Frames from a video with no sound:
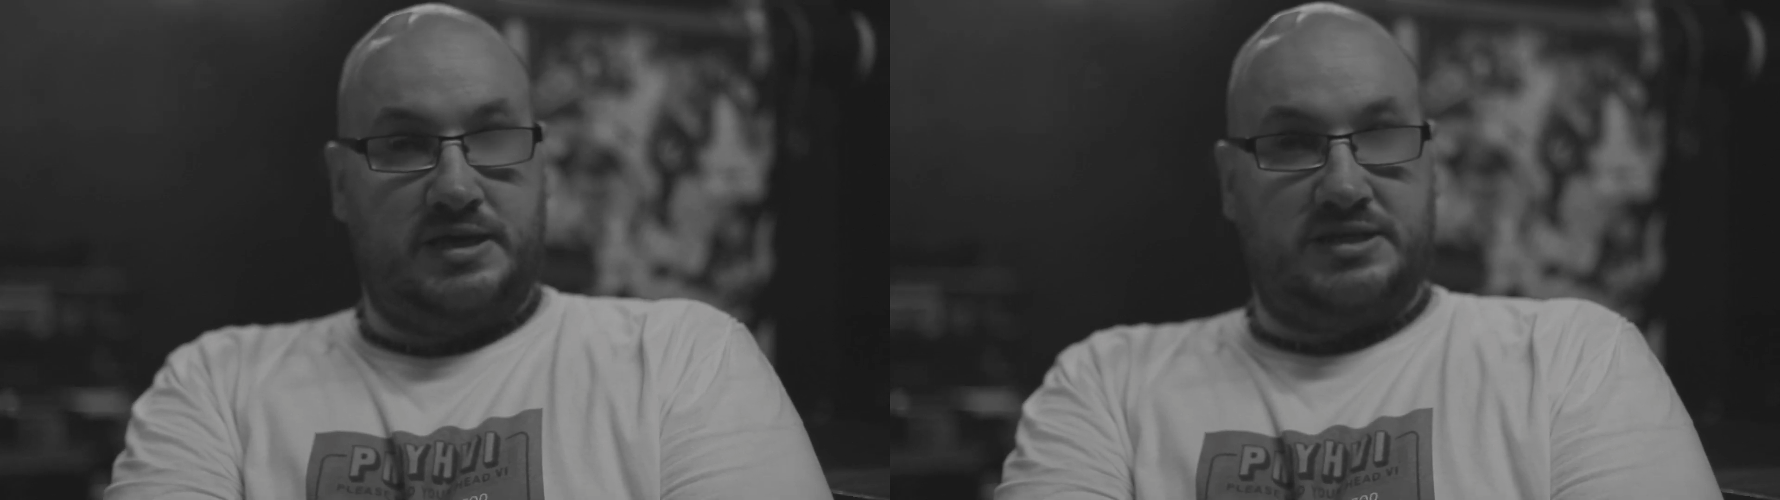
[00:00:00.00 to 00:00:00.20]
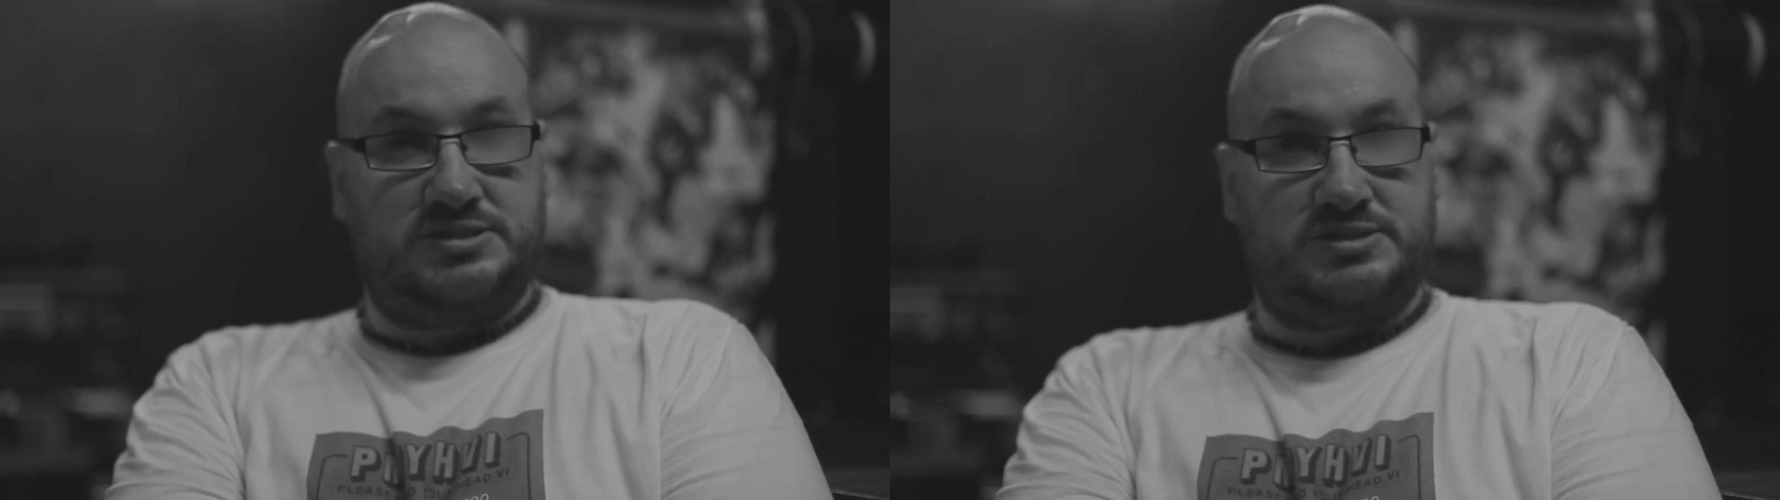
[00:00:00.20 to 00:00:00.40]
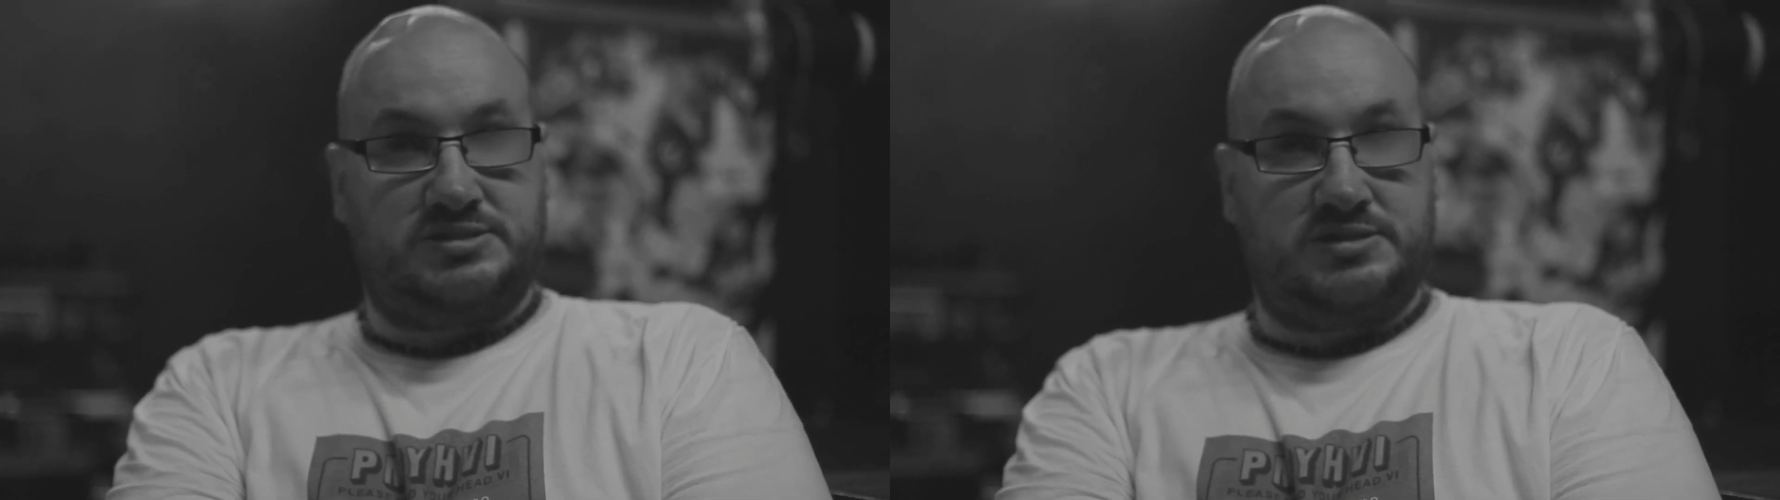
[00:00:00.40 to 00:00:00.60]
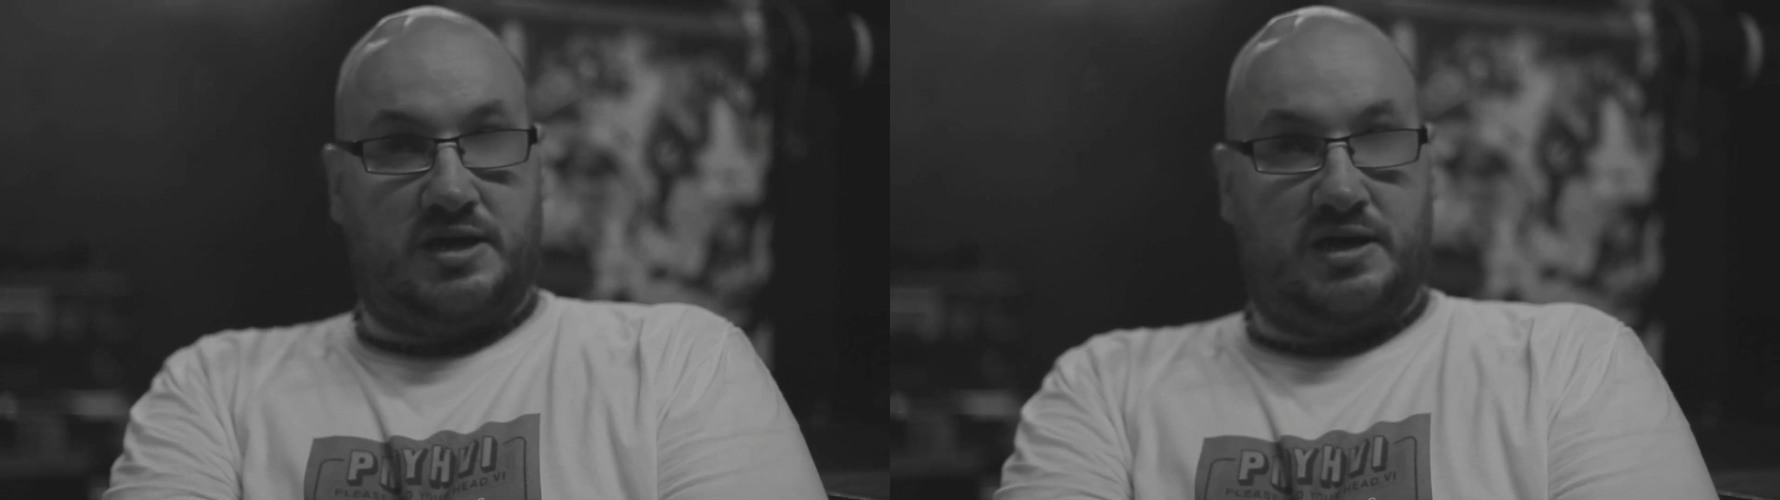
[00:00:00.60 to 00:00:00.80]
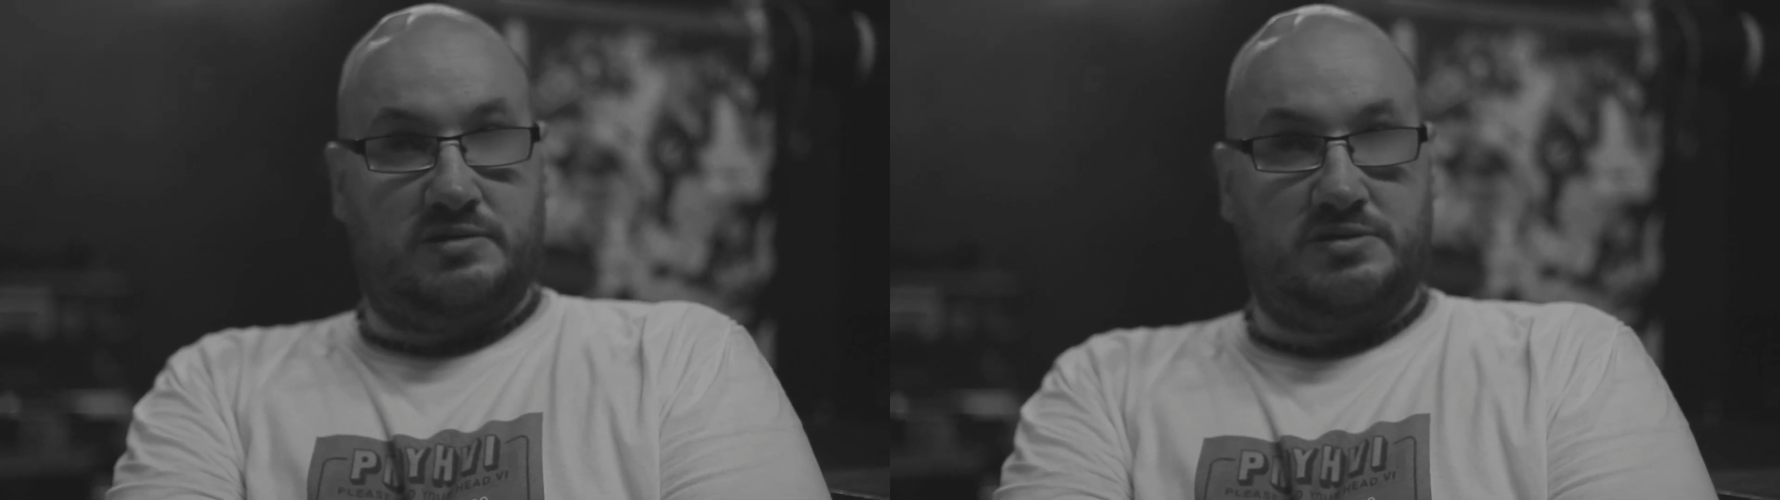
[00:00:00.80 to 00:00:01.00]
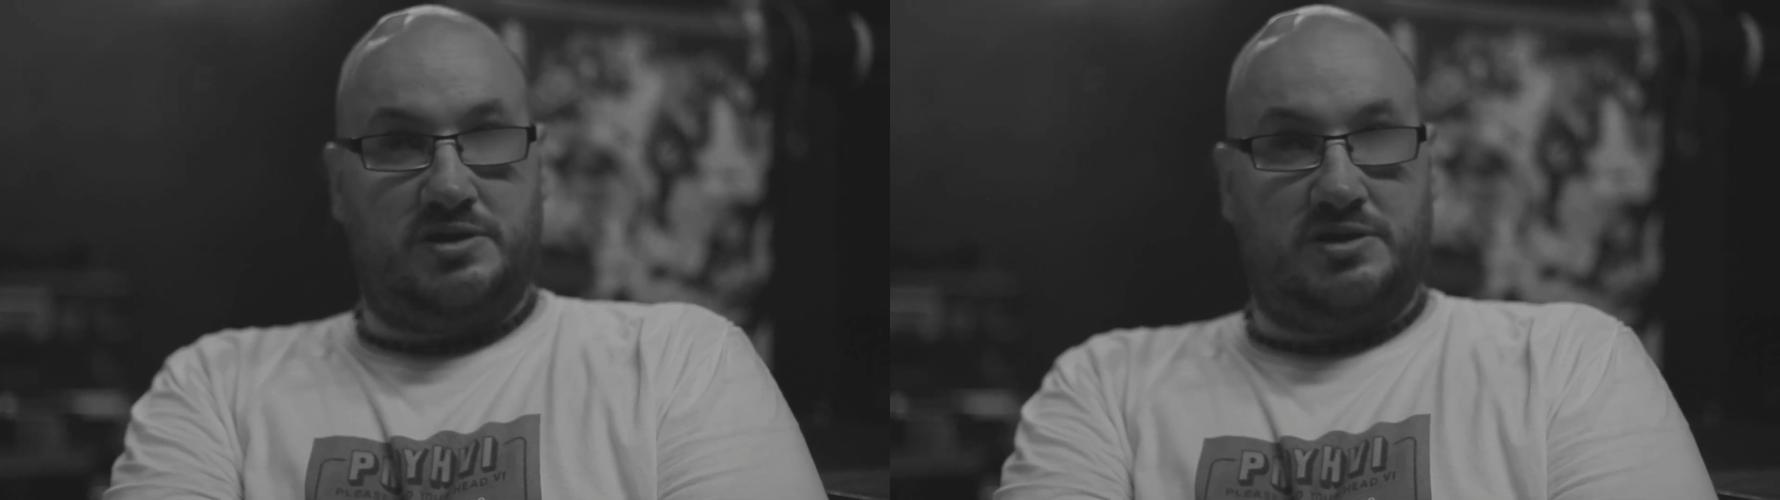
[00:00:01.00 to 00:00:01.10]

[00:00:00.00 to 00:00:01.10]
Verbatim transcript: it's, uh,